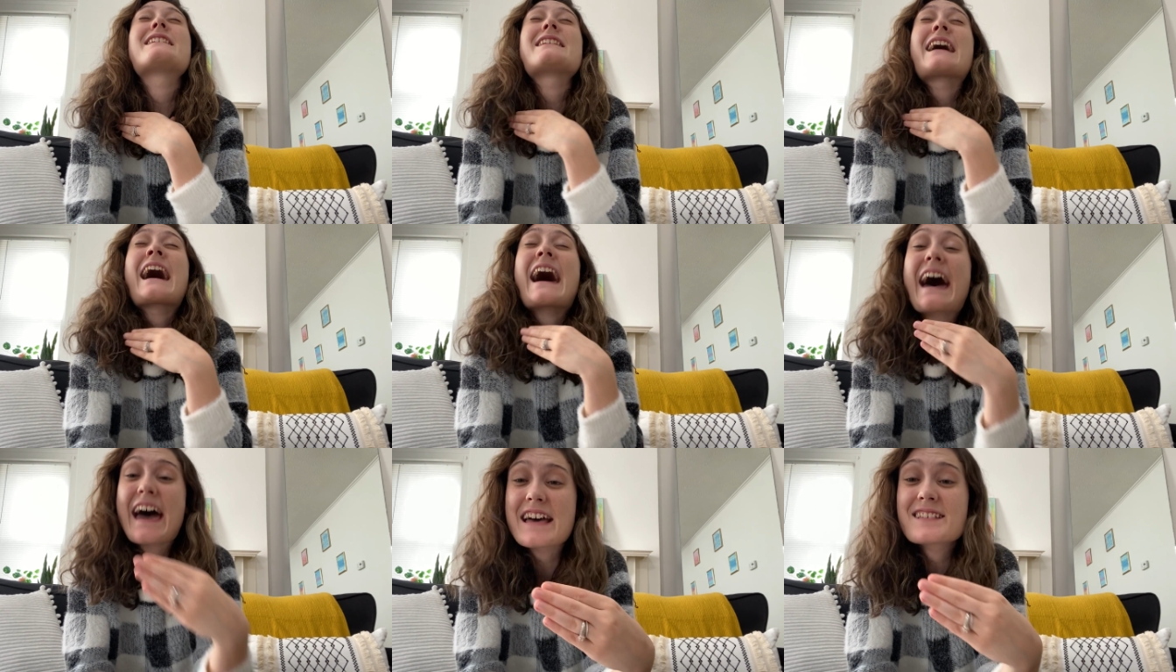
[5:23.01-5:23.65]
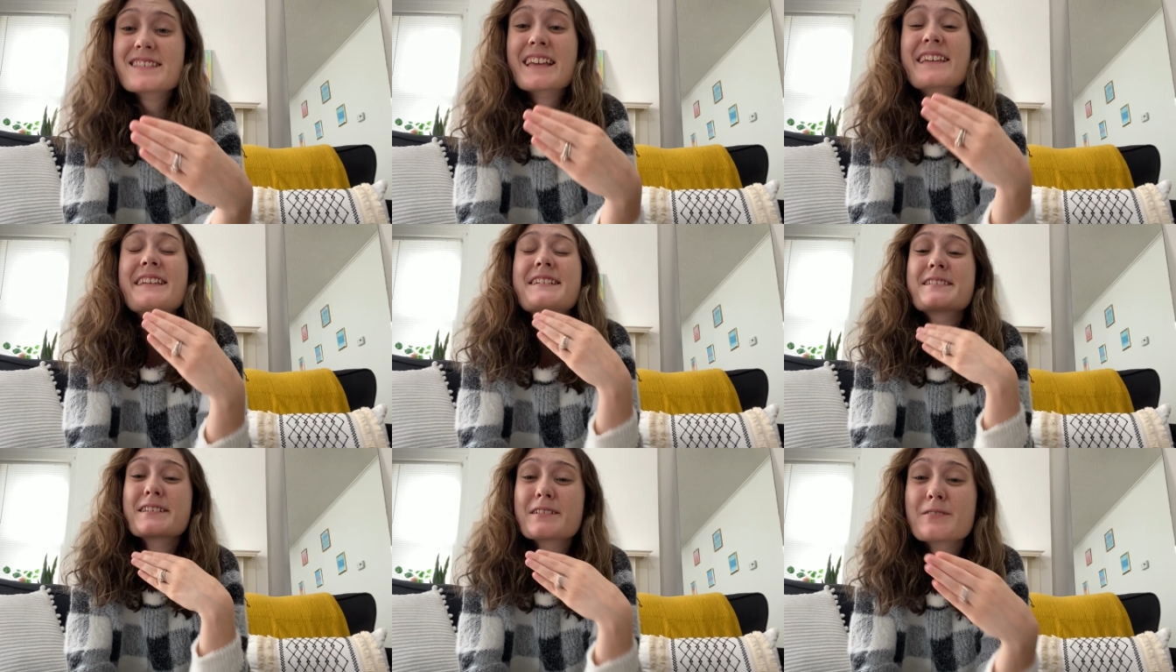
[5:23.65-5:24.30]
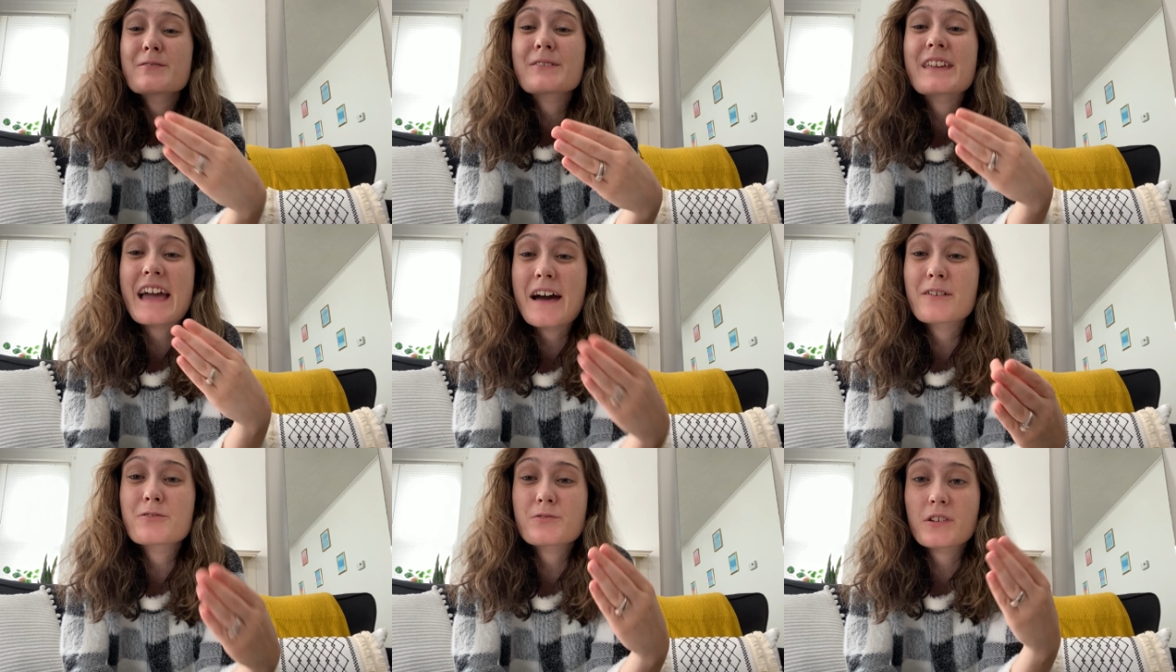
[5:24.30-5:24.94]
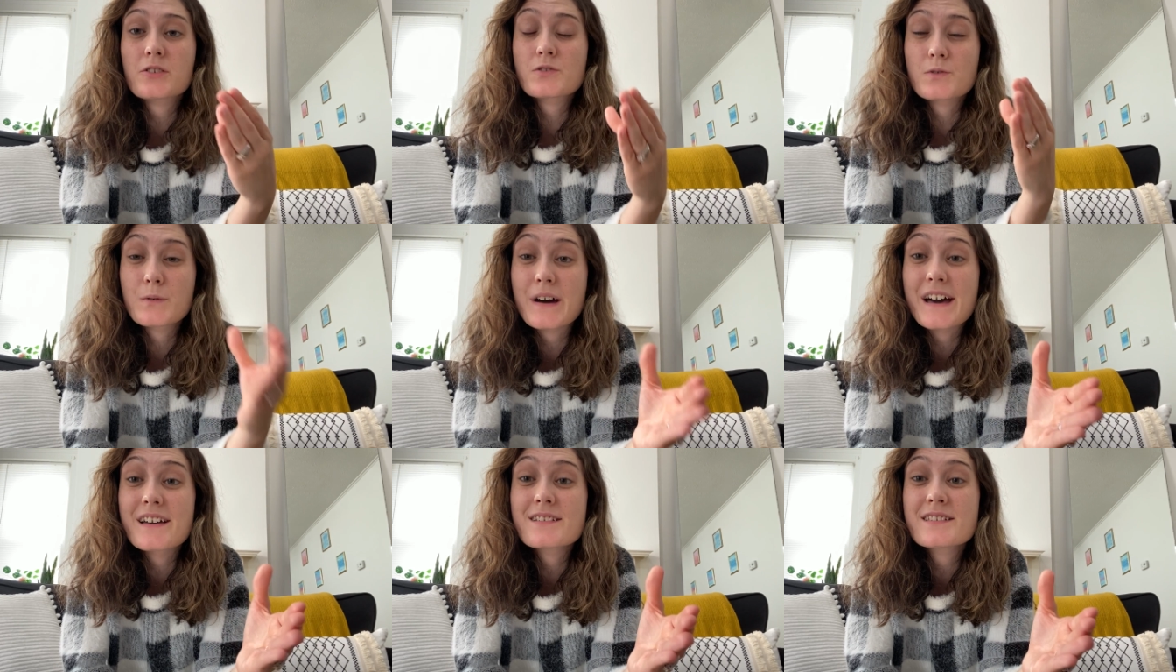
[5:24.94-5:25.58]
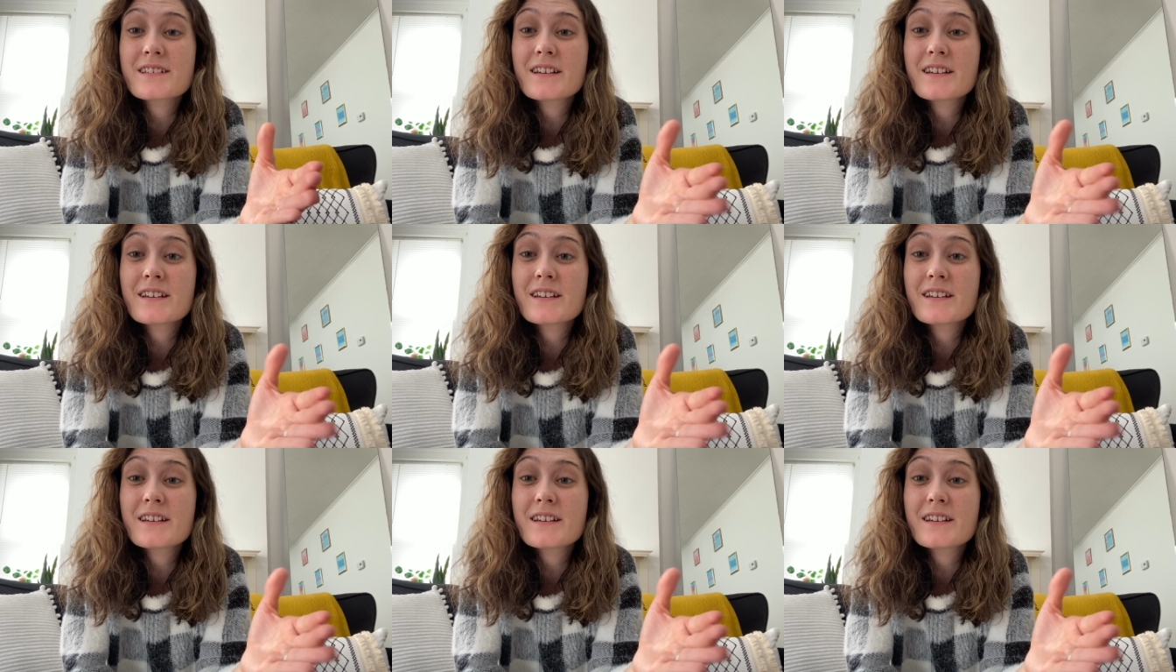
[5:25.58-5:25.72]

has and continually outstretched to us